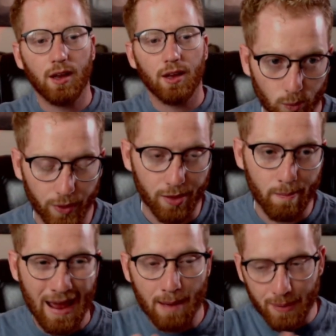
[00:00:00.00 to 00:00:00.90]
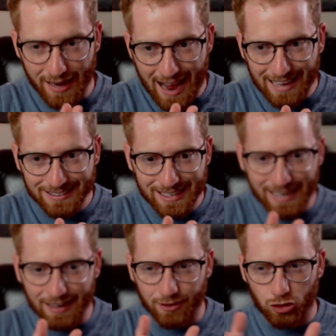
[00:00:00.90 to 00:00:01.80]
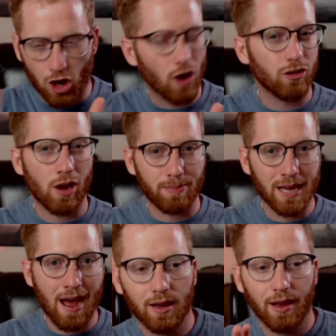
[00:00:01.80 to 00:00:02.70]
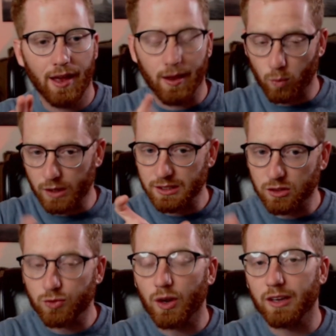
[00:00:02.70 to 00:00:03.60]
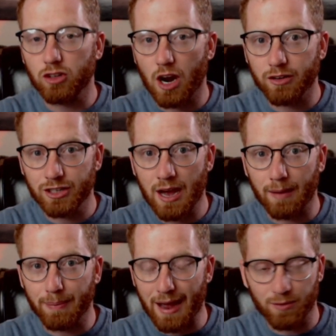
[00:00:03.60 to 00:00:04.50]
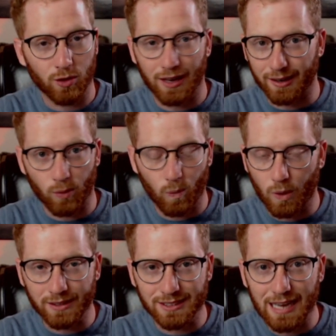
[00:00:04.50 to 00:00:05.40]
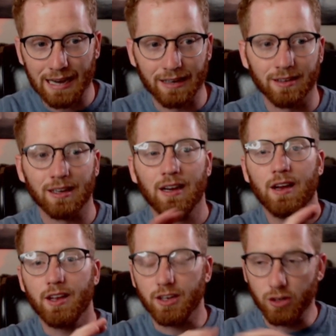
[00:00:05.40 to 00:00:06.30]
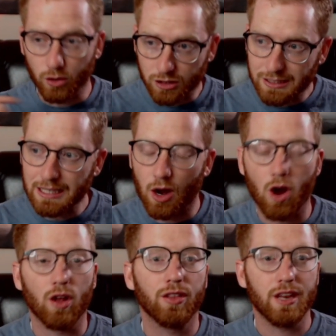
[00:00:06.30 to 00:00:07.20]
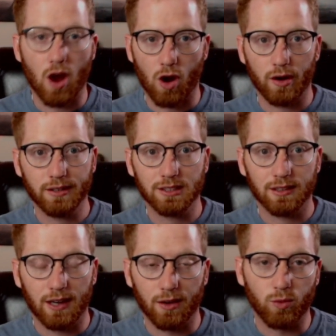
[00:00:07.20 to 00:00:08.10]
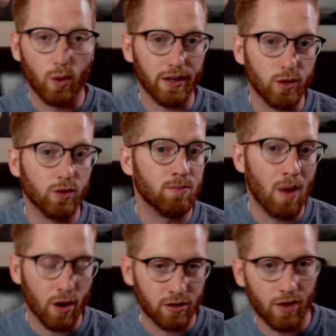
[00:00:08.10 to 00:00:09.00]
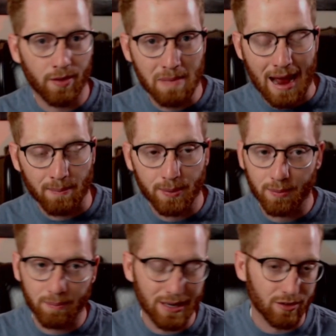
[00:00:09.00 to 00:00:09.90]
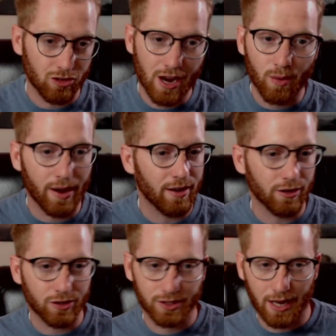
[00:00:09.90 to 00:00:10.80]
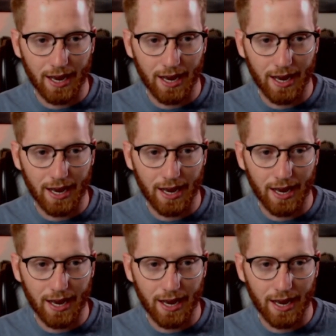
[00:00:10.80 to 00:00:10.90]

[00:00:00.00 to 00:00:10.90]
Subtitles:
With the map, it has like a charge up time. And once it's fully charged up, after like 1 second, you'll see all the auras of what you have marked on the map, be it generators.